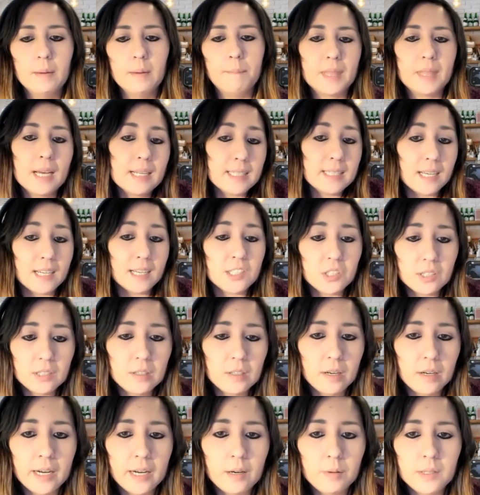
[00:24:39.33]
But that's actually
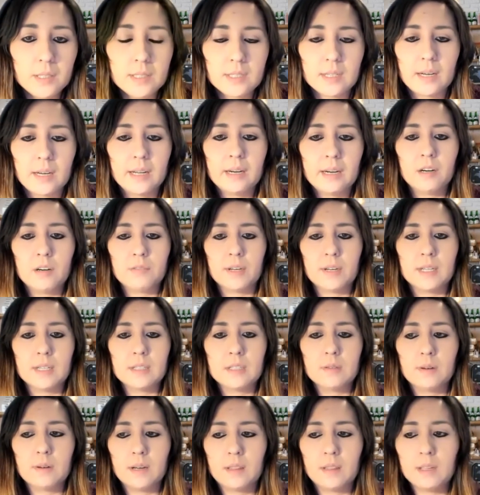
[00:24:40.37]
not how we design our
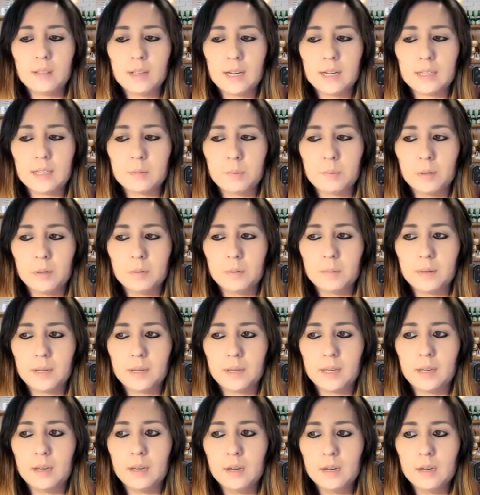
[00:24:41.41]
events. So I think that's
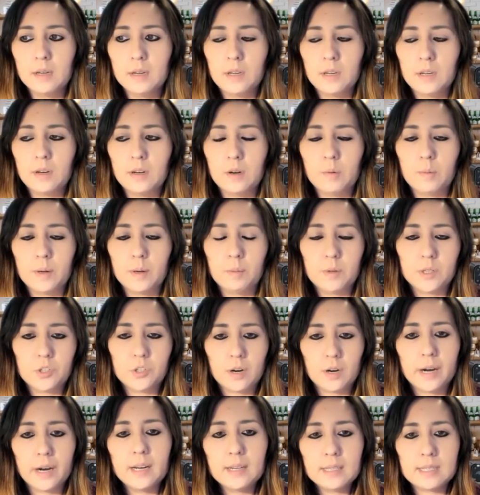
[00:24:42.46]
probably, you know, when we're
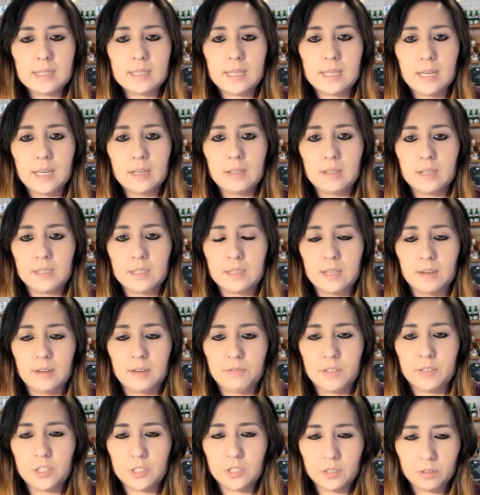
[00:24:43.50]
trying to seek this
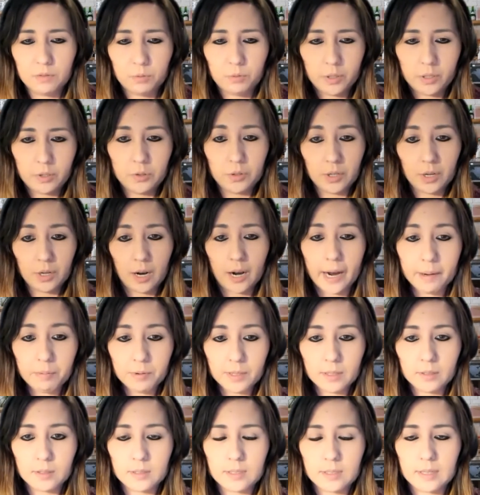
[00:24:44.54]
definition of what good
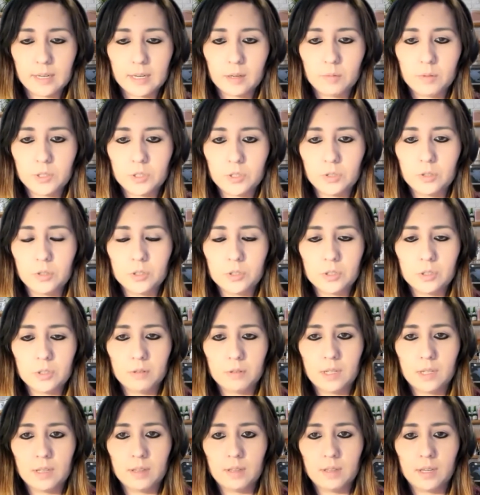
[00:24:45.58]
hybrid looks like, we should also
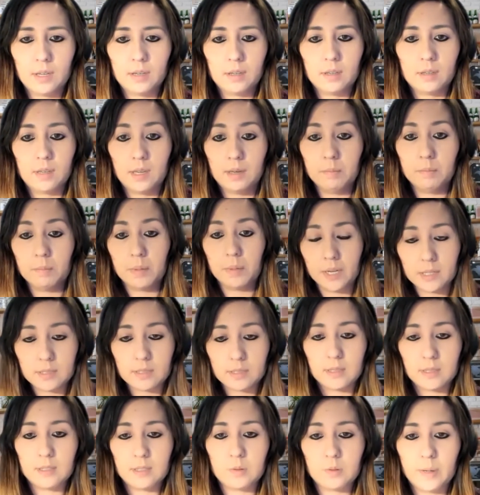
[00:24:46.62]
rethink in
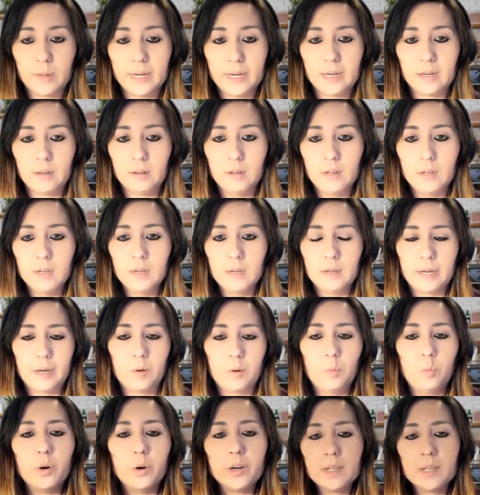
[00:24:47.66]
person as well.
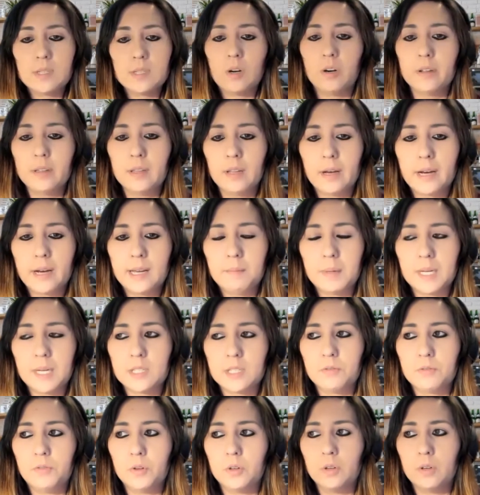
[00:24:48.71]
Like, what is online
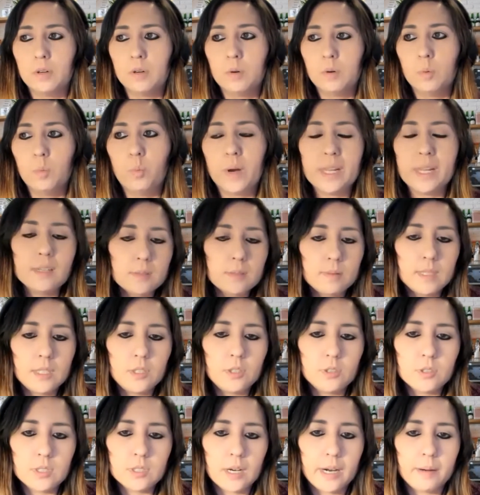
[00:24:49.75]
best for? When do we
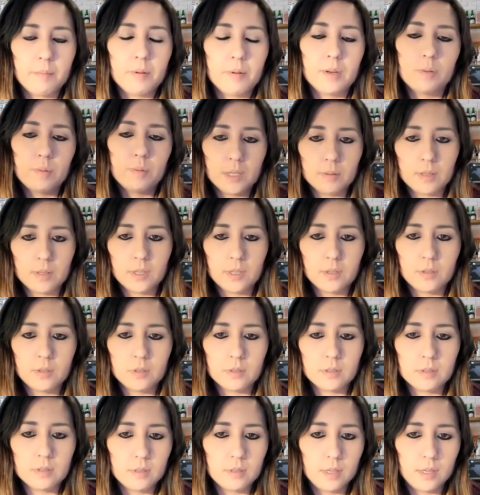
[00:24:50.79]
use hybrid? When do we
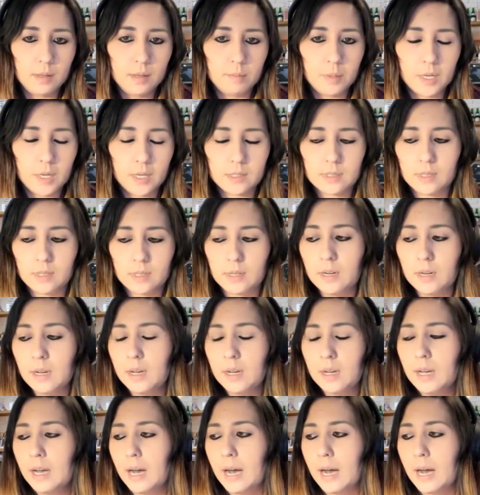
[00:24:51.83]
use in person?